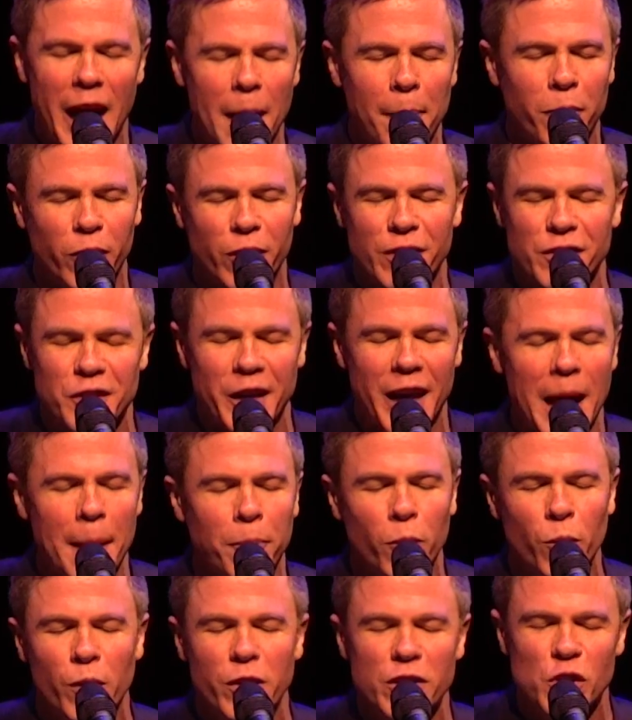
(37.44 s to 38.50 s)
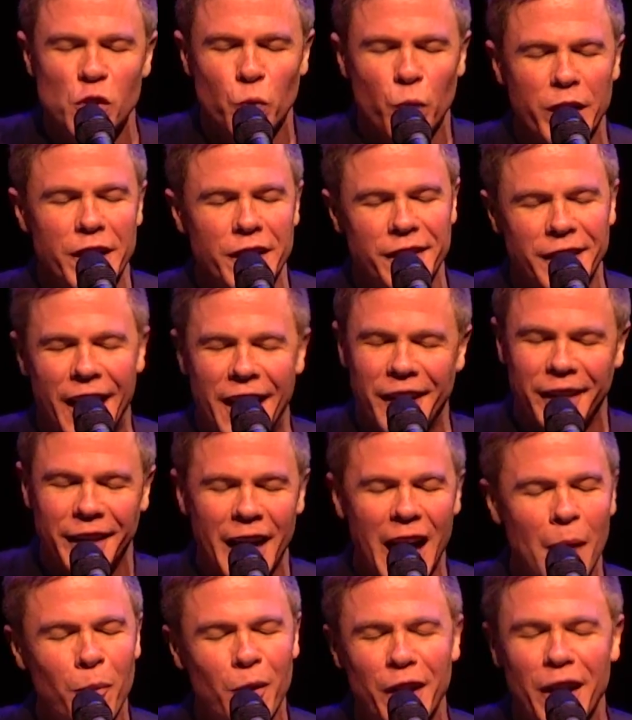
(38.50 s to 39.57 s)
apple because the apple was sweet. Kind
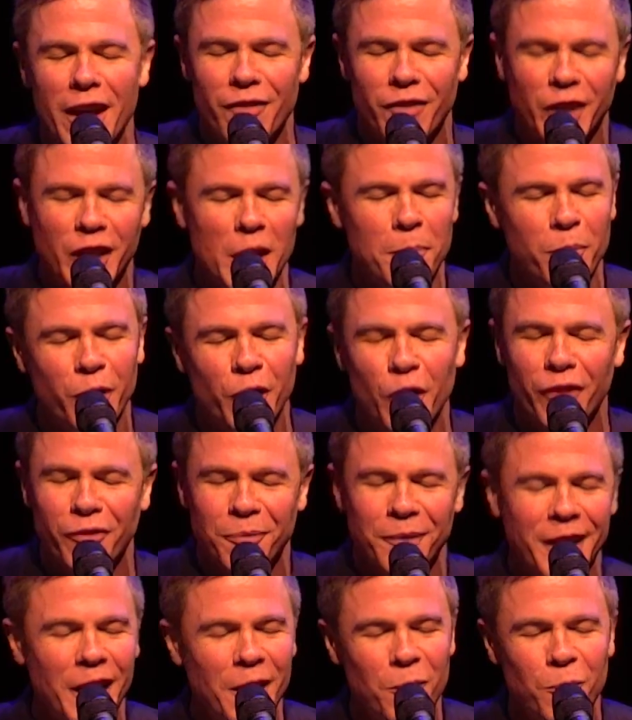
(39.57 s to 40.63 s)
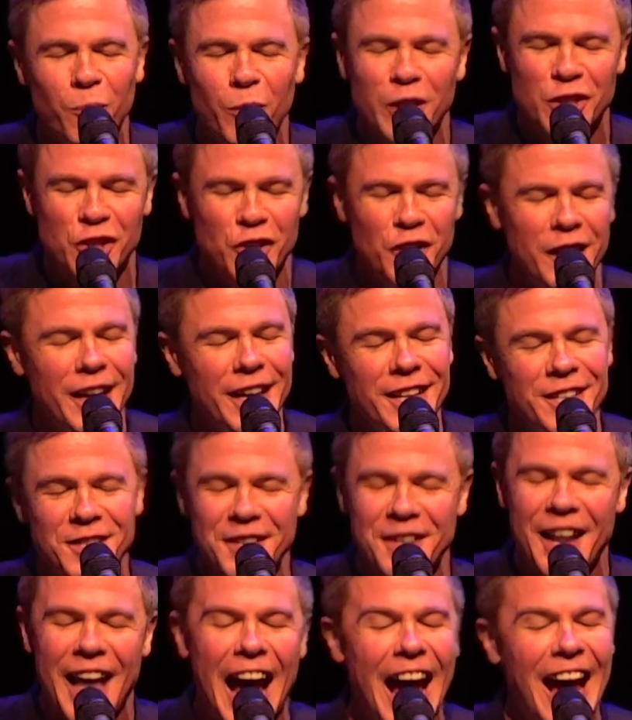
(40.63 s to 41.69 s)
of God would ever keep a girl from getting what she
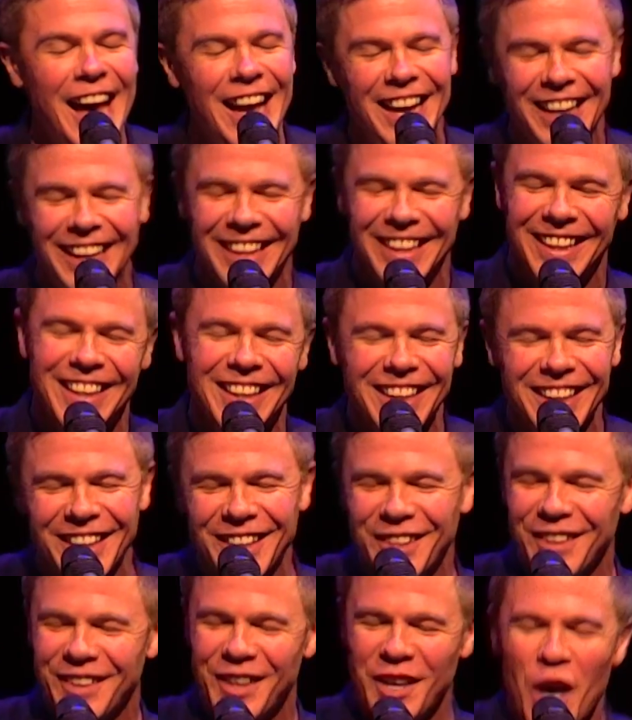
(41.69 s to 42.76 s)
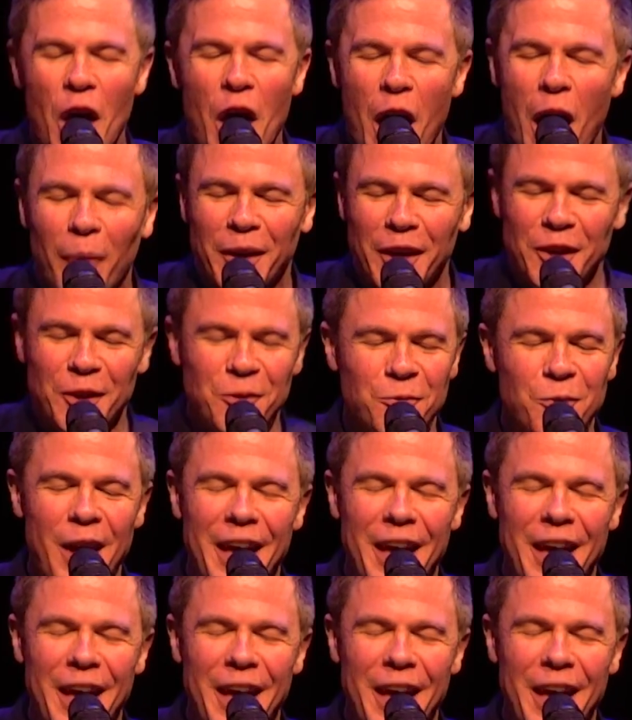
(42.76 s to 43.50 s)
needs. And I'm getting